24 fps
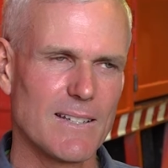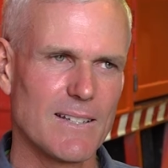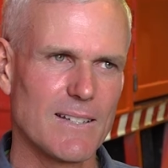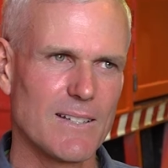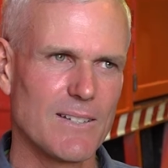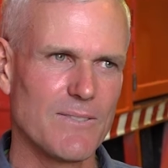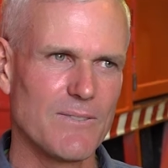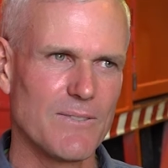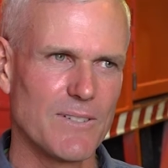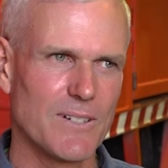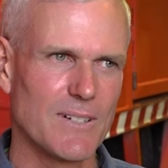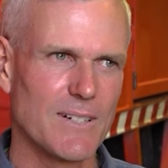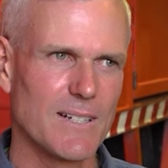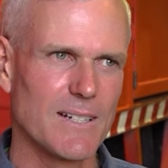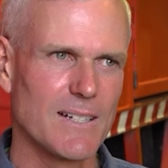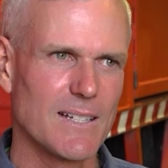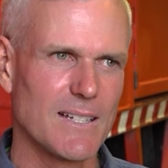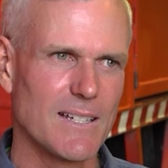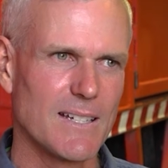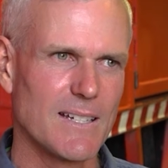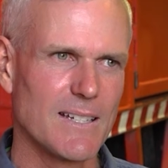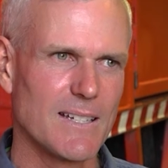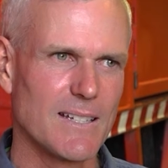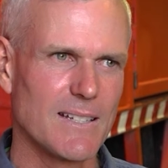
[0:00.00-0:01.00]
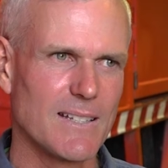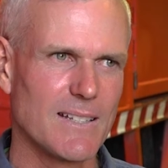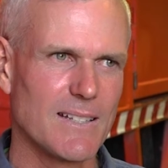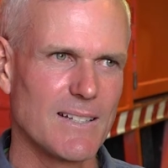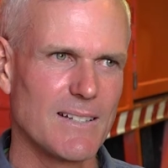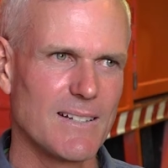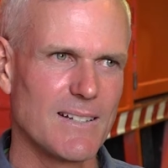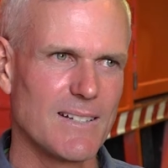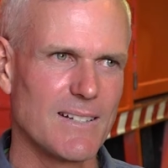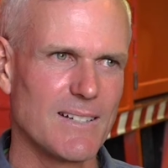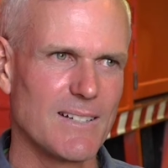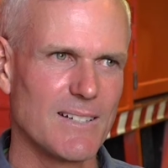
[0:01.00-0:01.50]
the volunteers
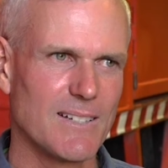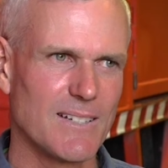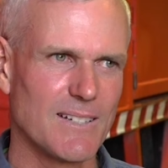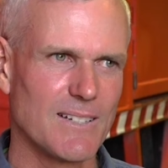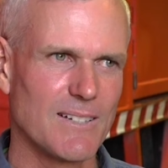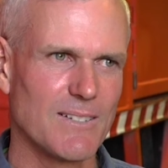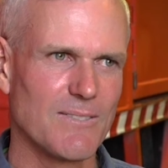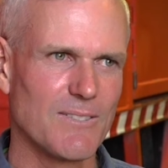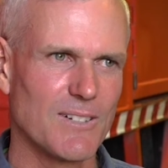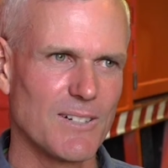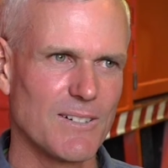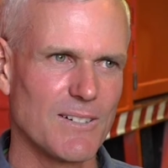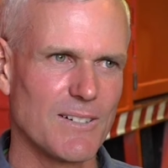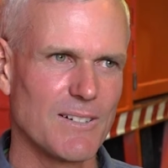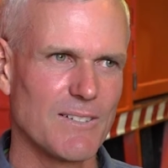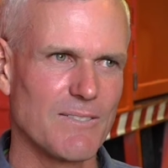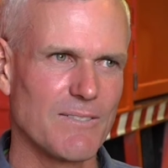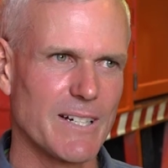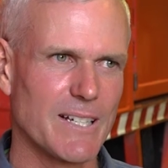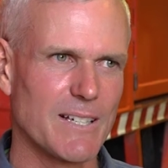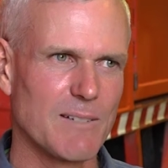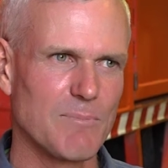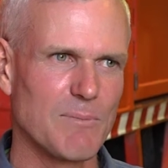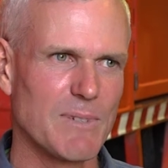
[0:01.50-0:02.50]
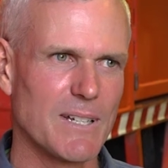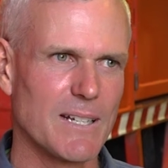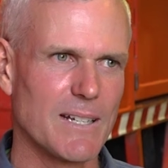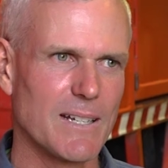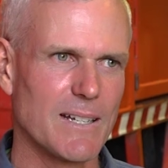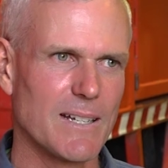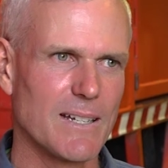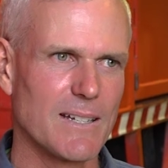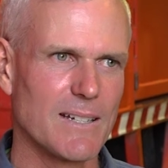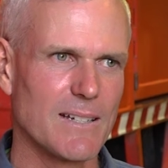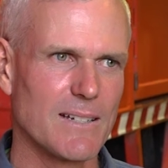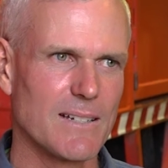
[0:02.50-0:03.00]
deserve a lot of
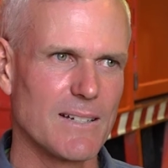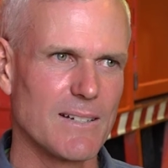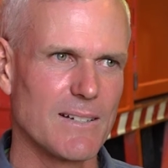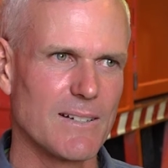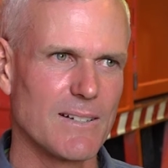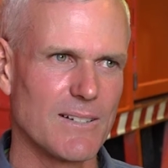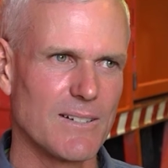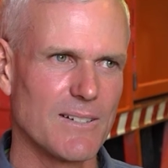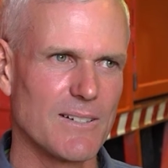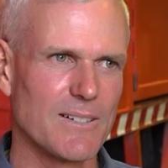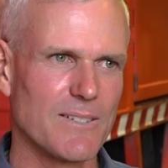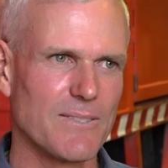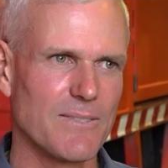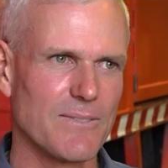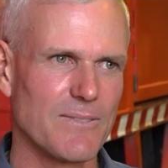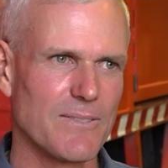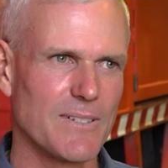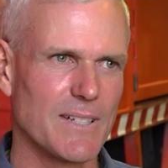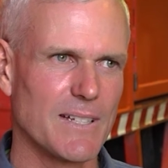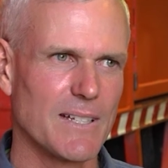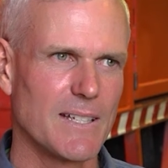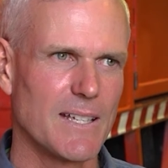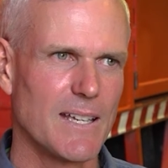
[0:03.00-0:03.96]
recommendation and a lot of